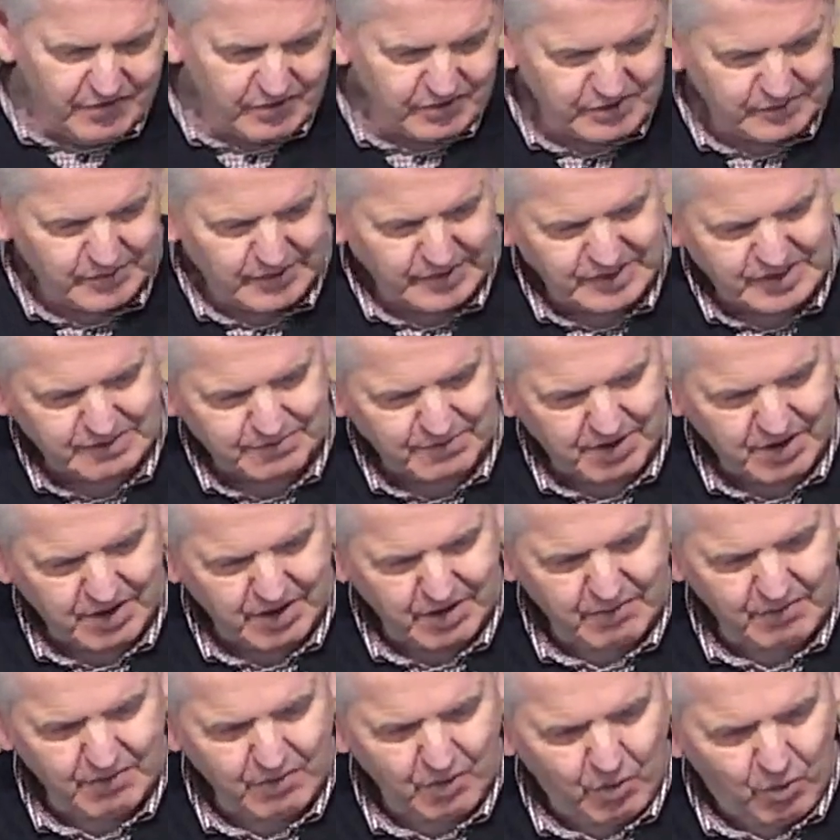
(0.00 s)
doing
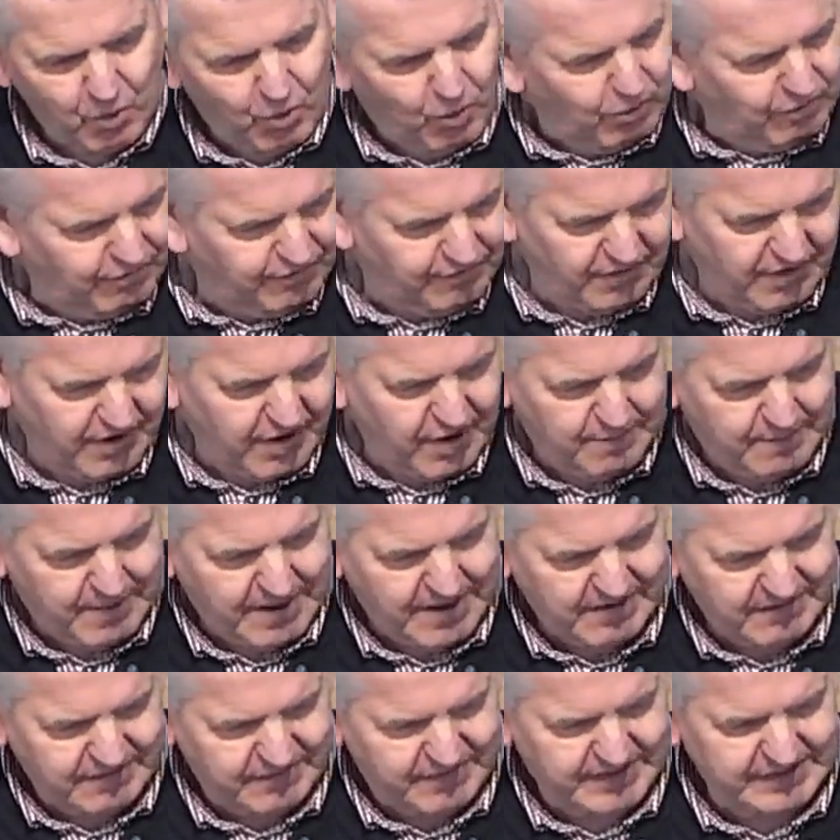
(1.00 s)
tomorrow, all for our
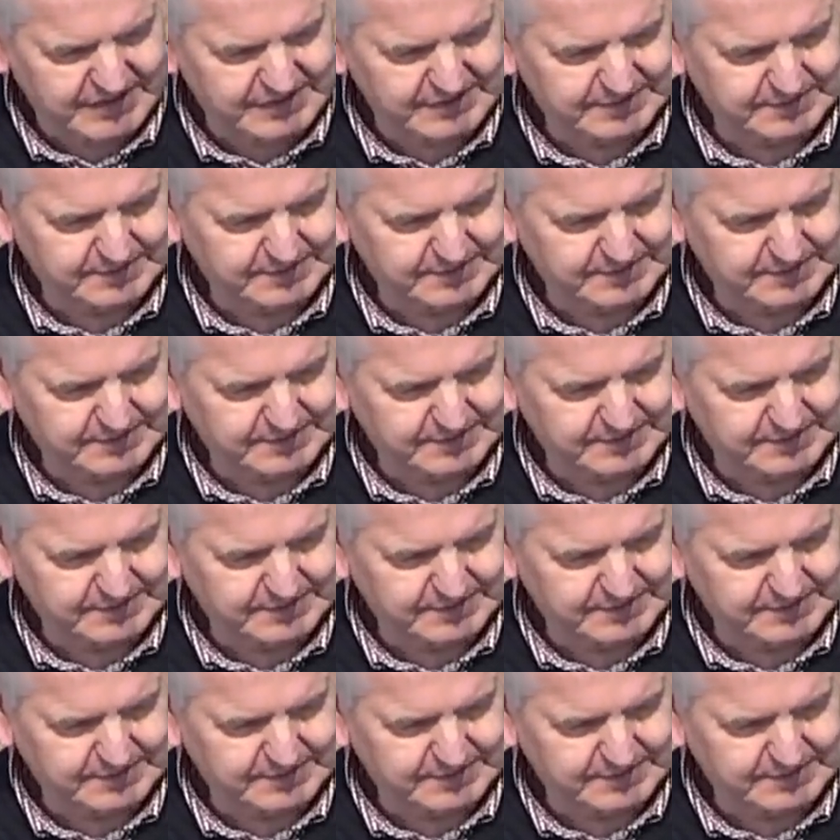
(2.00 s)
benefit,